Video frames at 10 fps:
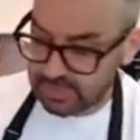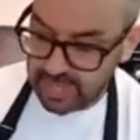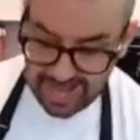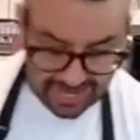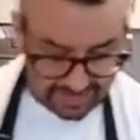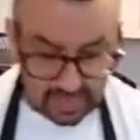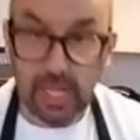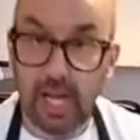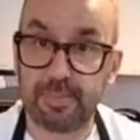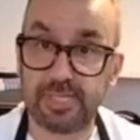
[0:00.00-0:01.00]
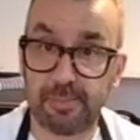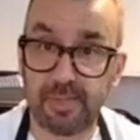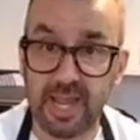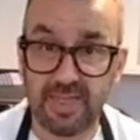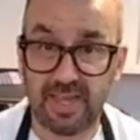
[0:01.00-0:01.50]
to add some
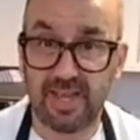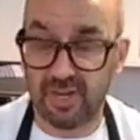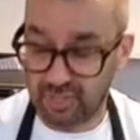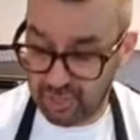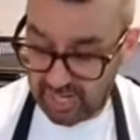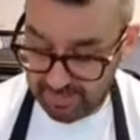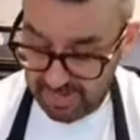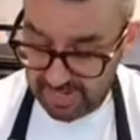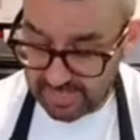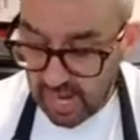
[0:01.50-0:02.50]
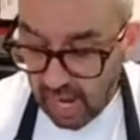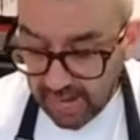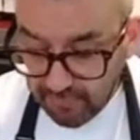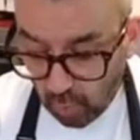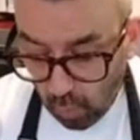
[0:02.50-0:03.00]
of the other dry bits.
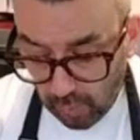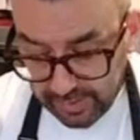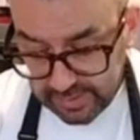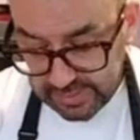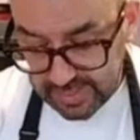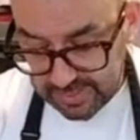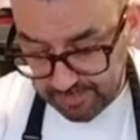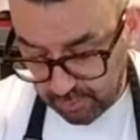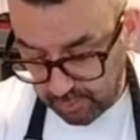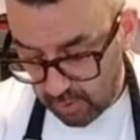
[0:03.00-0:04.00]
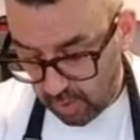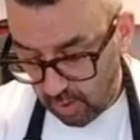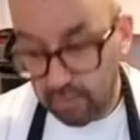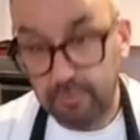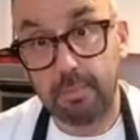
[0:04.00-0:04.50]
I've got 1 teaspoon
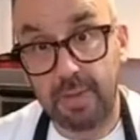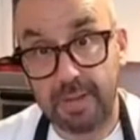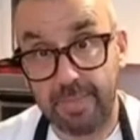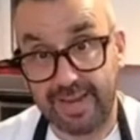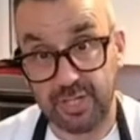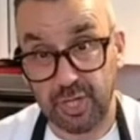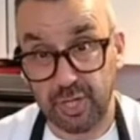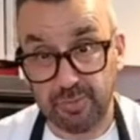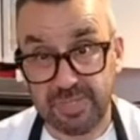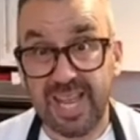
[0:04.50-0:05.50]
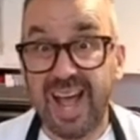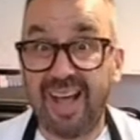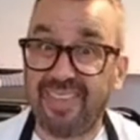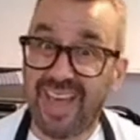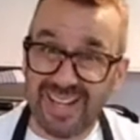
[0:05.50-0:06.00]
of my mixed herbs,
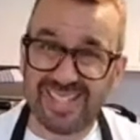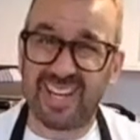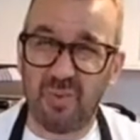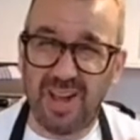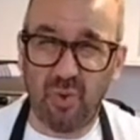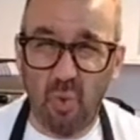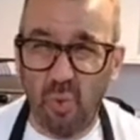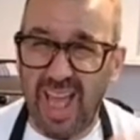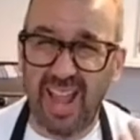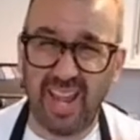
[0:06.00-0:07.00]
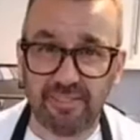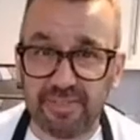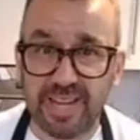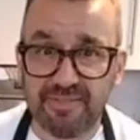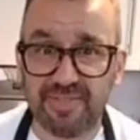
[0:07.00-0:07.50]
and that's going to add all that
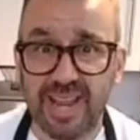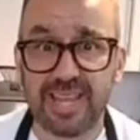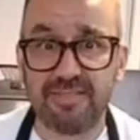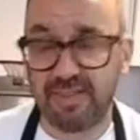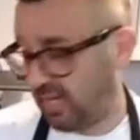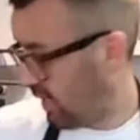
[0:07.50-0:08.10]
lovely flavour